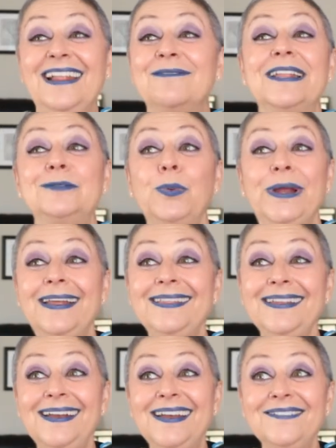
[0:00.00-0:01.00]
let's point
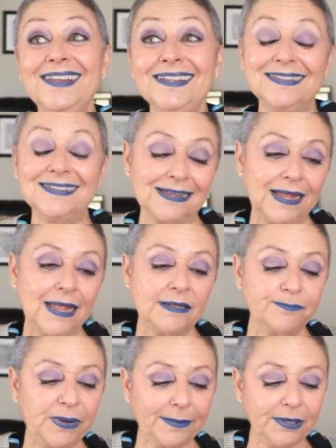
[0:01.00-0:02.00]
out the obvious,
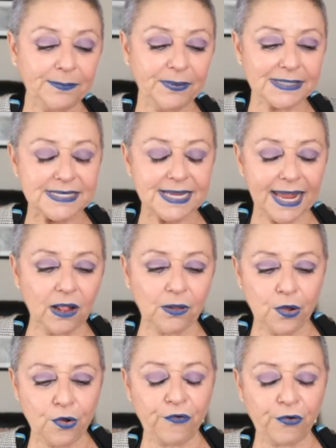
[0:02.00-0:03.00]
but I'm going to put a towel
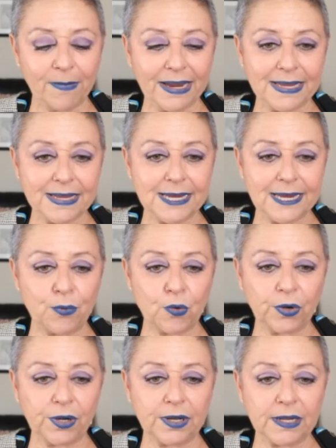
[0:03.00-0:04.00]
over my
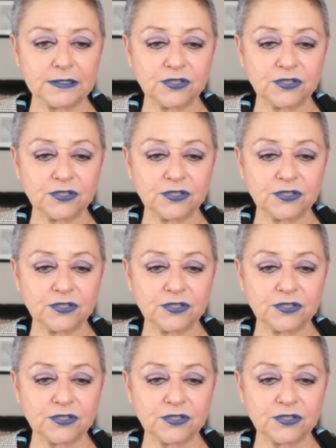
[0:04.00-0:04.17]
keyboard